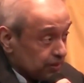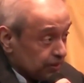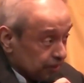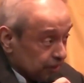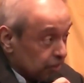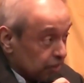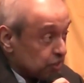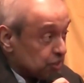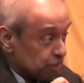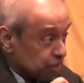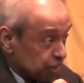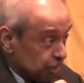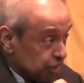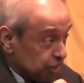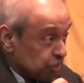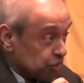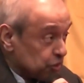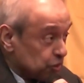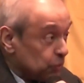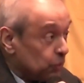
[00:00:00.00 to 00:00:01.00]
in this
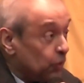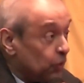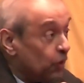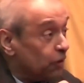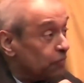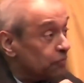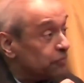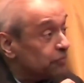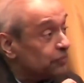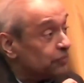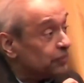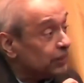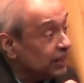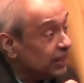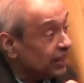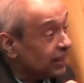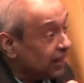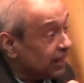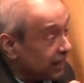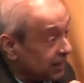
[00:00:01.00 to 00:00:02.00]
issue of
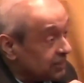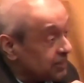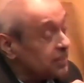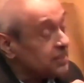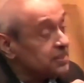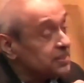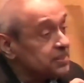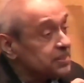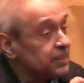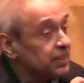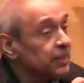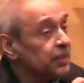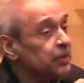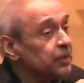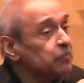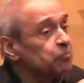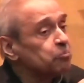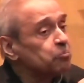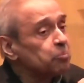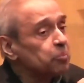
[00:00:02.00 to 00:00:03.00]
identity.
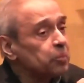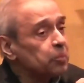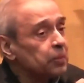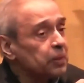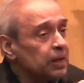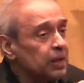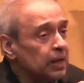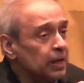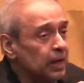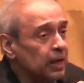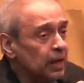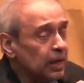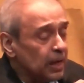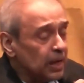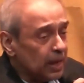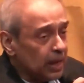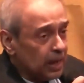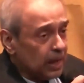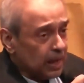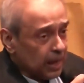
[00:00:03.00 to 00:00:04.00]

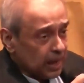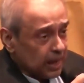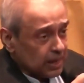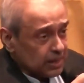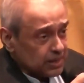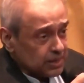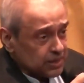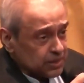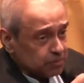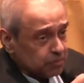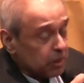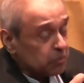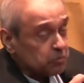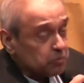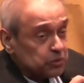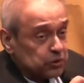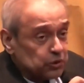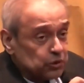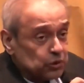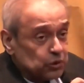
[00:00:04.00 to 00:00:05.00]
And
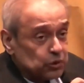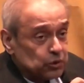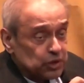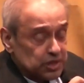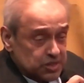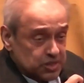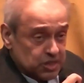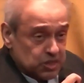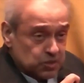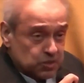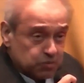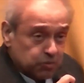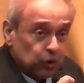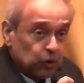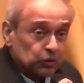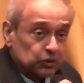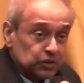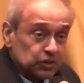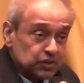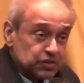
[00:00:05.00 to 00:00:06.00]
Mahmudur has
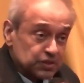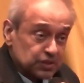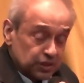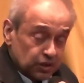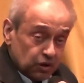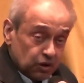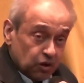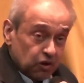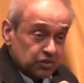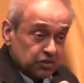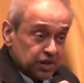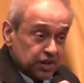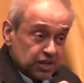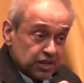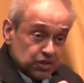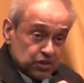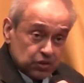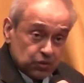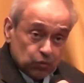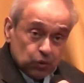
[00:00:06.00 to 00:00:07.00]
explored this in the
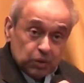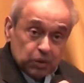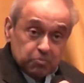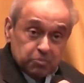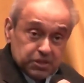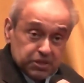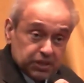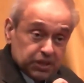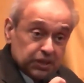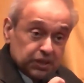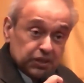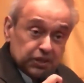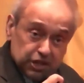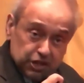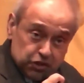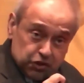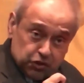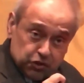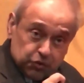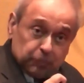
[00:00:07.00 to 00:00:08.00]
context of one particular
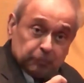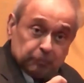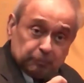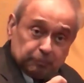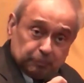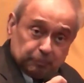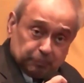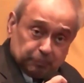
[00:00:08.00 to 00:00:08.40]
nation,